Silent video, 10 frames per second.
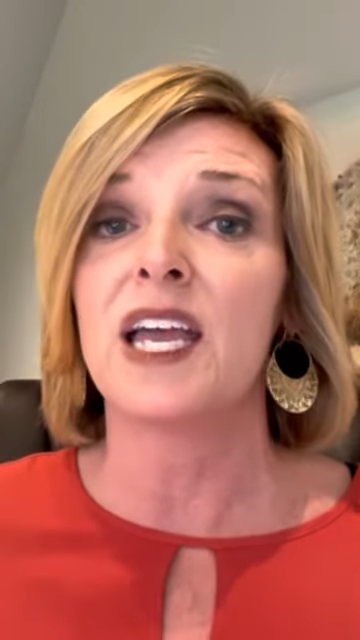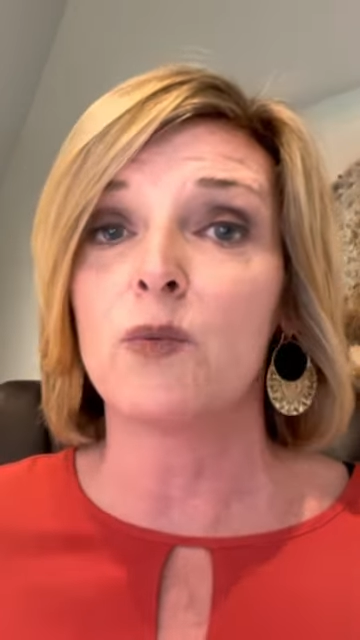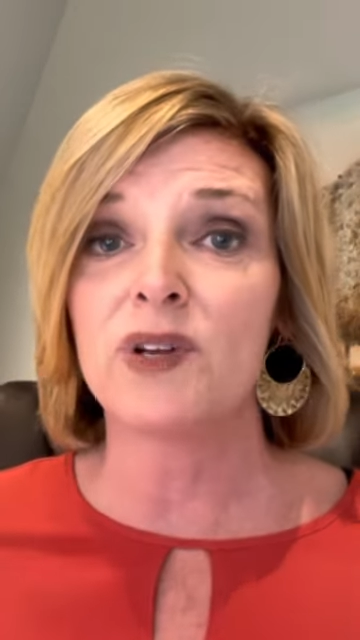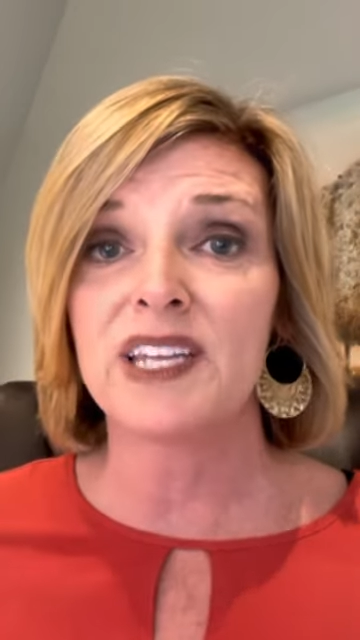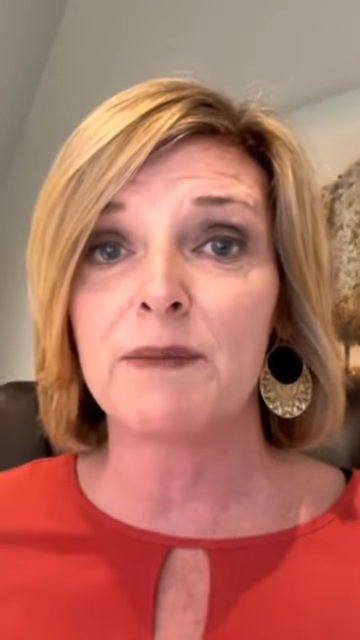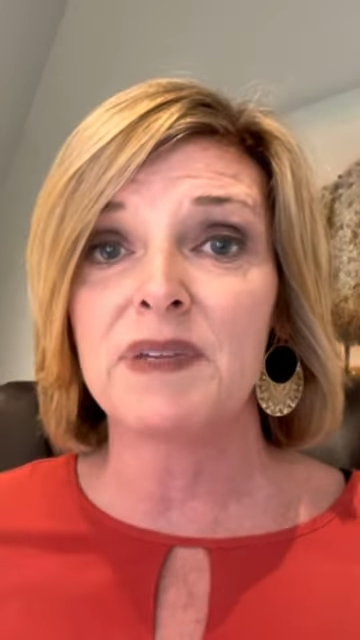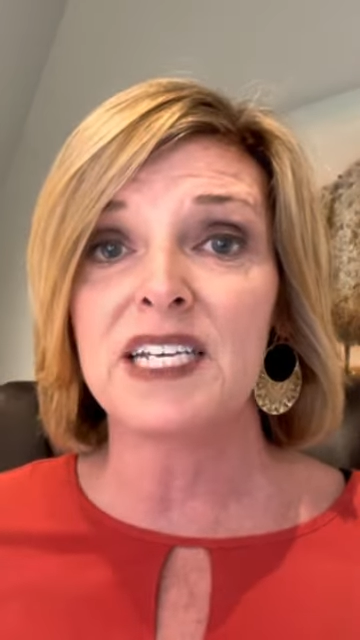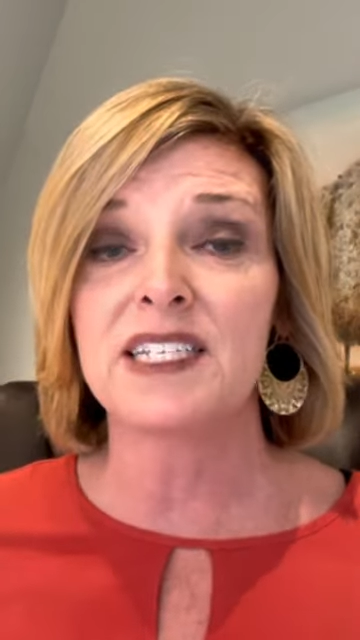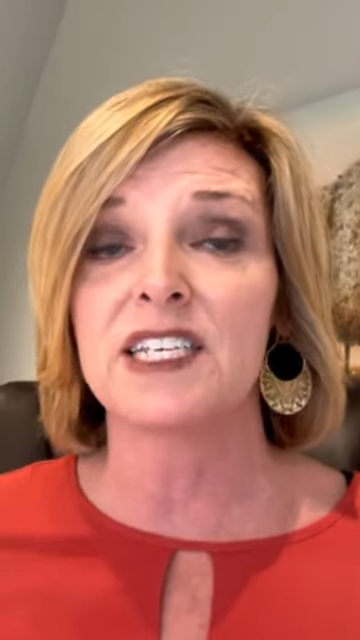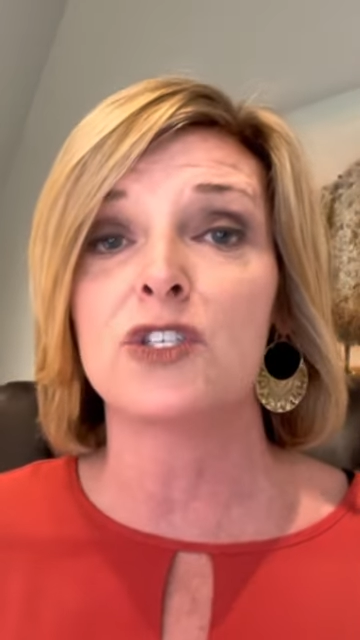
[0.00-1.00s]
And what that
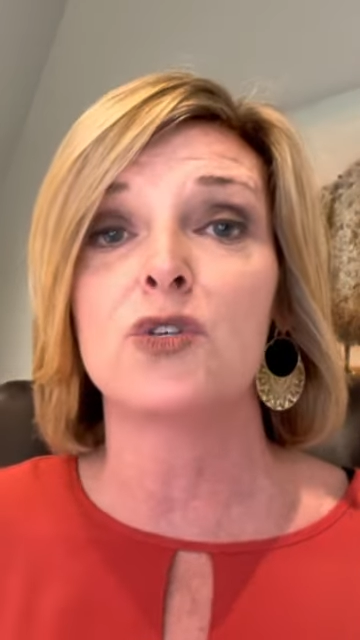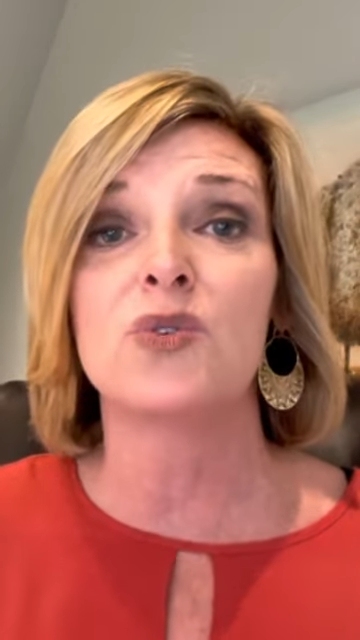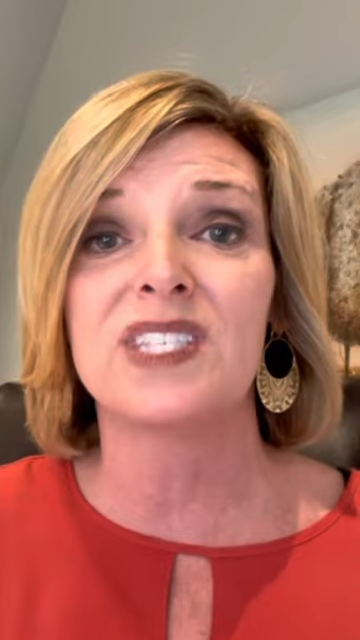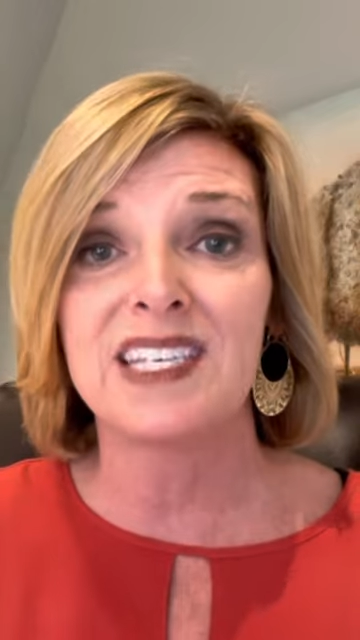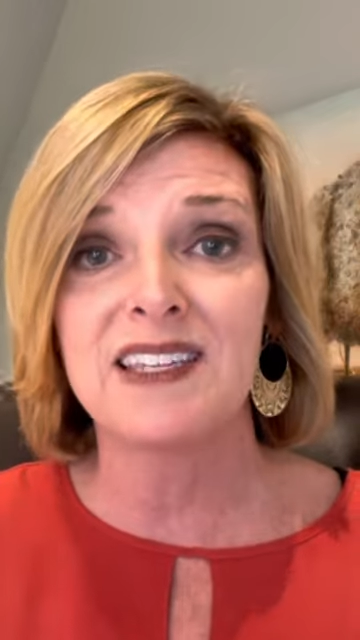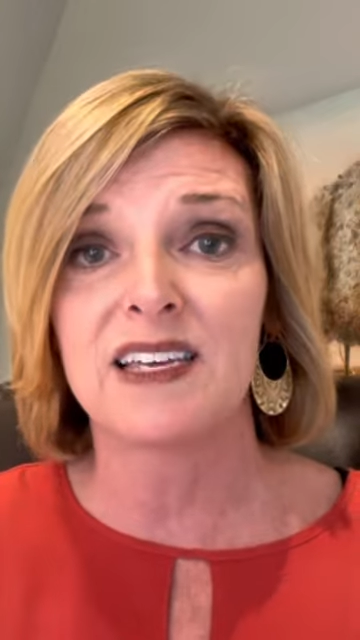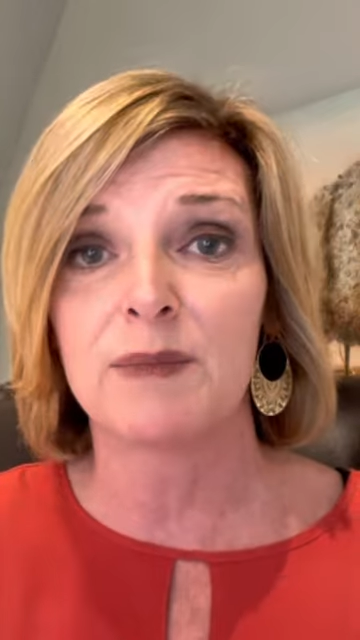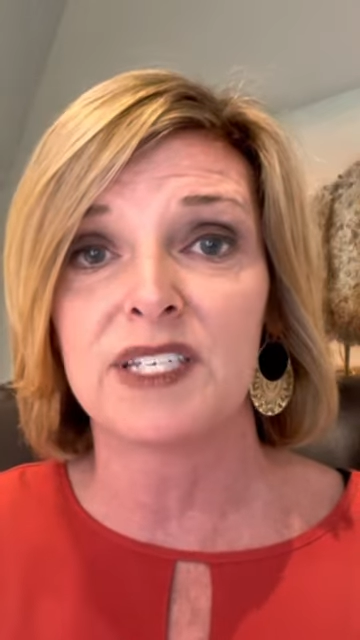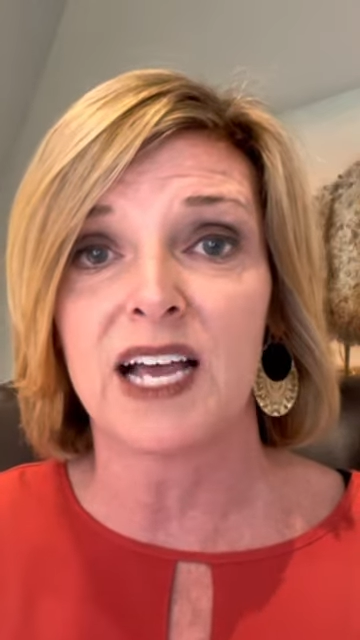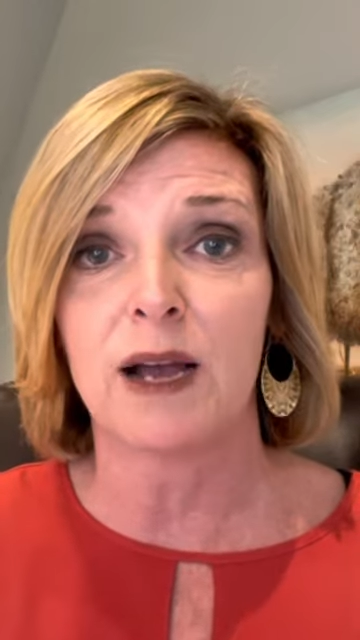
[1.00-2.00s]
means is you see
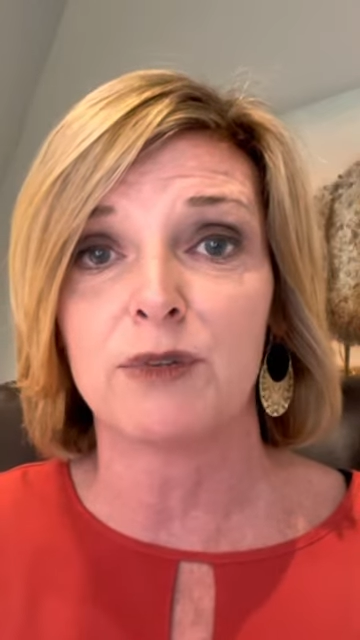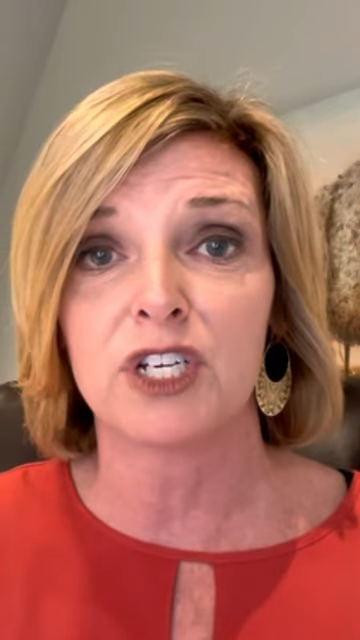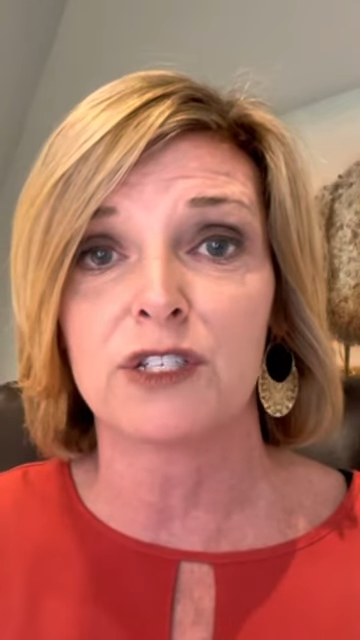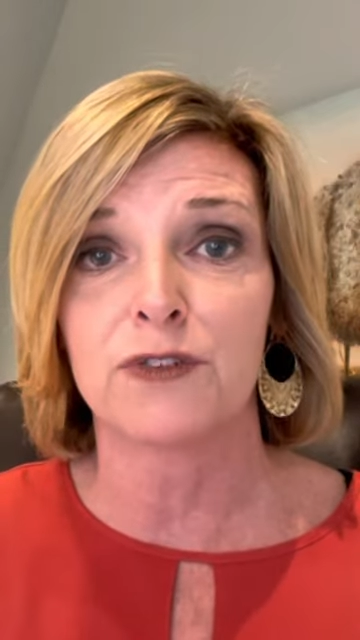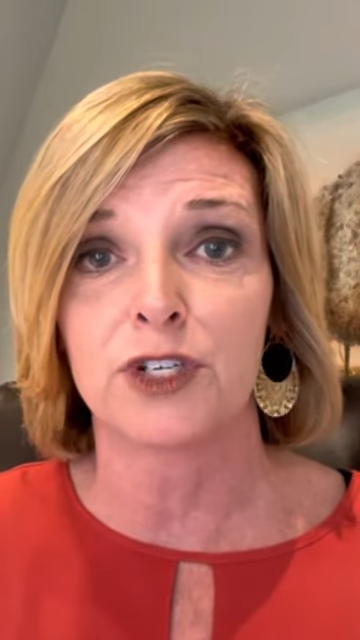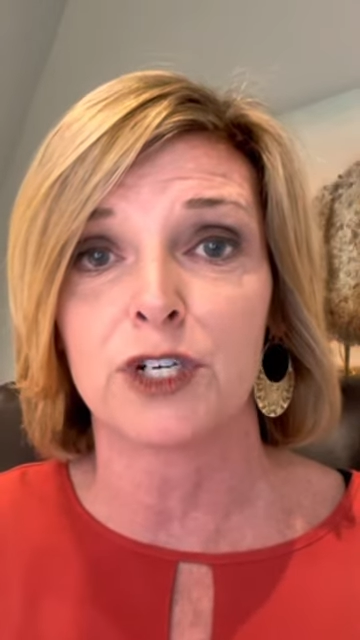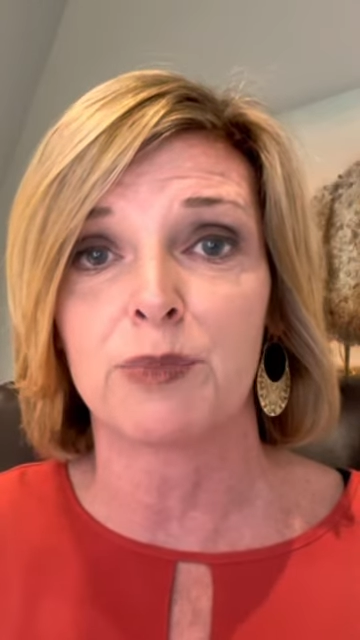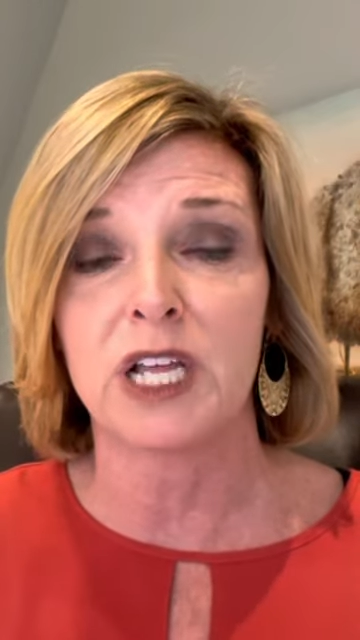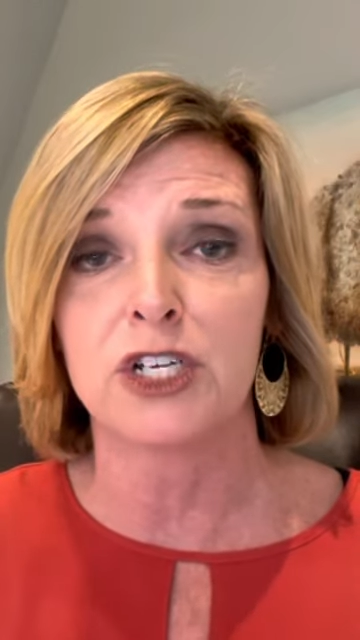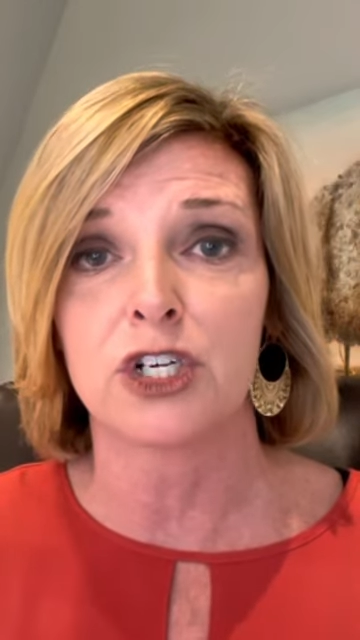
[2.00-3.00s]
them as objects for your
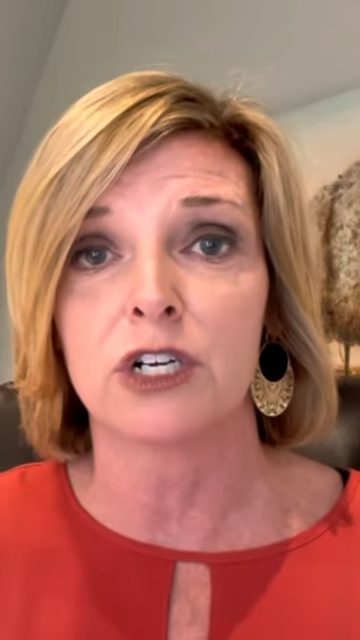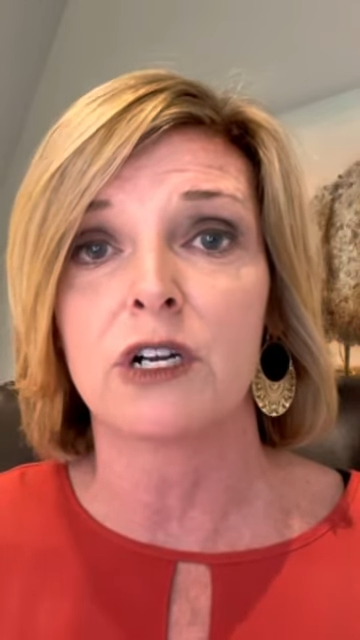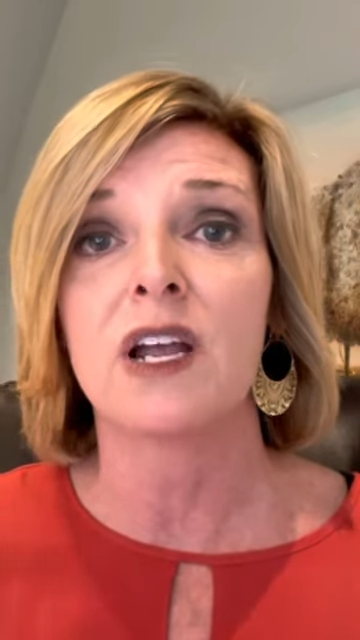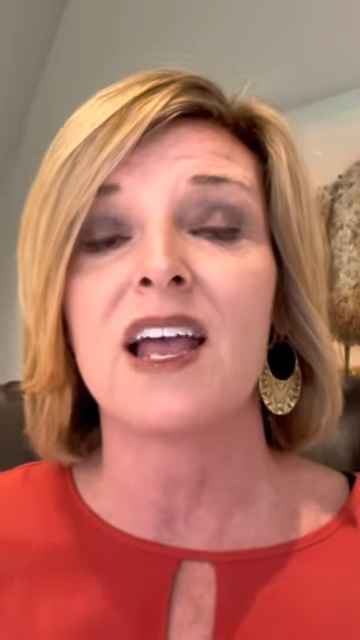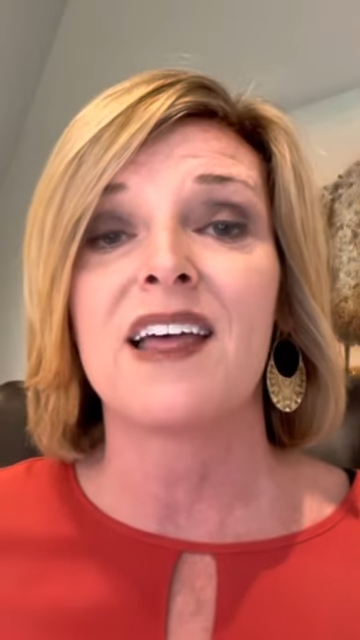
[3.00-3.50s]
pleasure.